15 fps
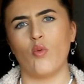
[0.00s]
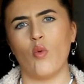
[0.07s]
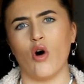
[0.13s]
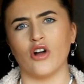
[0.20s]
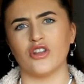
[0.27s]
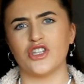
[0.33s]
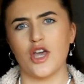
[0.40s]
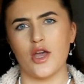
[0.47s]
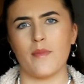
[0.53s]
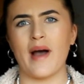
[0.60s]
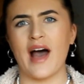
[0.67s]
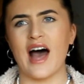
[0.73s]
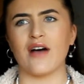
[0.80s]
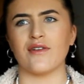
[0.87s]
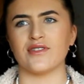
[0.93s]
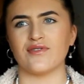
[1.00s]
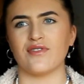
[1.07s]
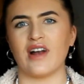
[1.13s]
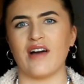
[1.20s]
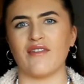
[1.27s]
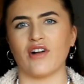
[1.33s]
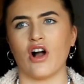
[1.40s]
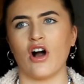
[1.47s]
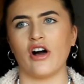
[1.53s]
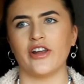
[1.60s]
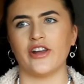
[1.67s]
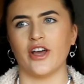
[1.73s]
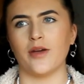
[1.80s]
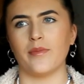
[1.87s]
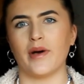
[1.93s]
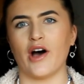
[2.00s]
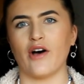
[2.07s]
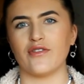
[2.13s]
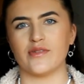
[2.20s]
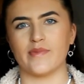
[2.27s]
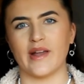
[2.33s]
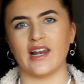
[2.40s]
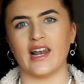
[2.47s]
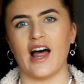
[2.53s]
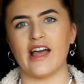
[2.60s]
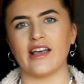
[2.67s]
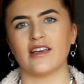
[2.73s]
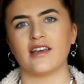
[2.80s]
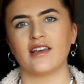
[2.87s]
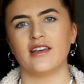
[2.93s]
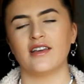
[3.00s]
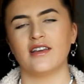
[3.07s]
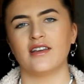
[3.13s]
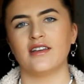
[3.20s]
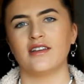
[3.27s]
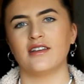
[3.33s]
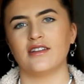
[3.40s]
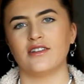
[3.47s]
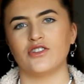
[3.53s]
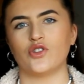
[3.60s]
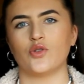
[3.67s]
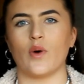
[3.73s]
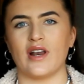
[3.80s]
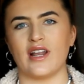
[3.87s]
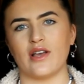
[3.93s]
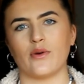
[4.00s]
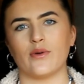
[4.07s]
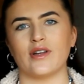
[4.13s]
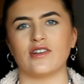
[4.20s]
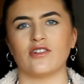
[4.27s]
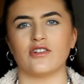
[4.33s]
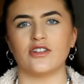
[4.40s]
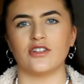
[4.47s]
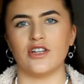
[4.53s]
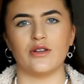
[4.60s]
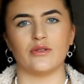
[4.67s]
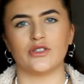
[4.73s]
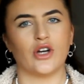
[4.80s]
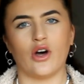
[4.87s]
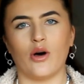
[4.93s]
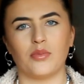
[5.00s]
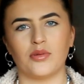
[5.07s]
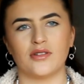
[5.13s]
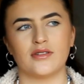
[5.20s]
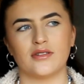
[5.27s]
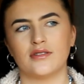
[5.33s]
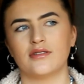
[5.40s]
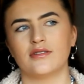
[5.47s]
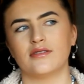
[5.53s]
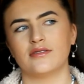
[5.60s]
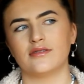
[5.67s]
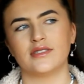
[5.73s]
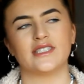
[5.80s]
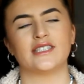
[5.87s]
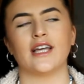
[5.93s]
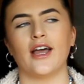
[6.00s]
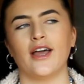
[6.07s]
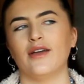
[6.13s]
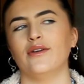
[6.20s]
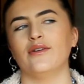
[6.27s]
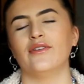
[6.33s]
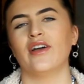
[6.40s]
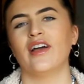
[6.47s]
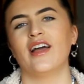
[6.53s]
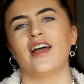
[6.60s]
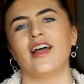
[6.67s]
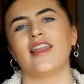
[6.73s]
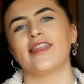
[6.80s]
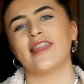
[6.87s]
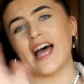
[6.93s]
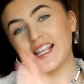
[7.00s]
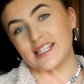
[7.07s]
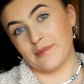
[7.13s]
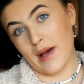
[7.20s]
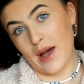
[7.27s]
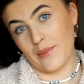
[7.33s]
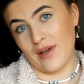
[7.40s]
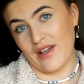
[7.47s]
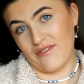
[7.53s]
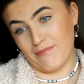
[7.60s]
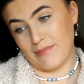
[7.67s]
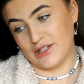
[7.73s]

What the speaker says: what, £2 for an avocado, but I'll spend like 20 quid on a new top. So that's my way of